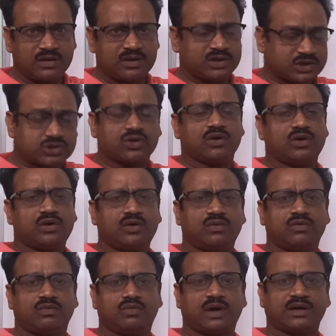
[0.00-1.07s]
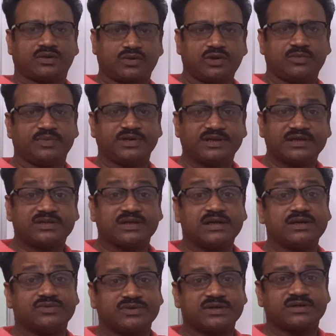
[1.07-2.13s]
So what will be the
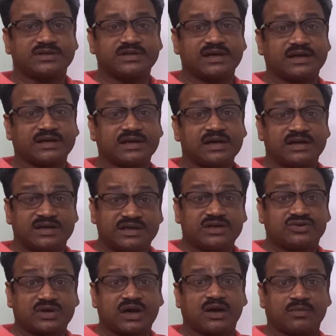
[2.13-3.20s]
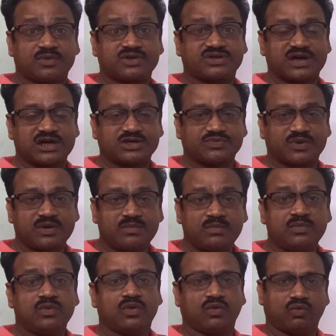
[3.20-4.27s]
solution set? Natural number starts from
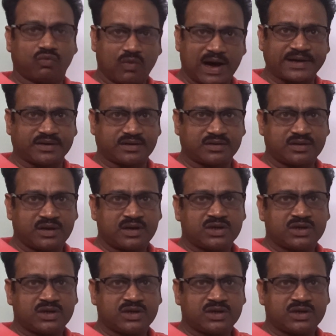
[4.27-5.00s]
1.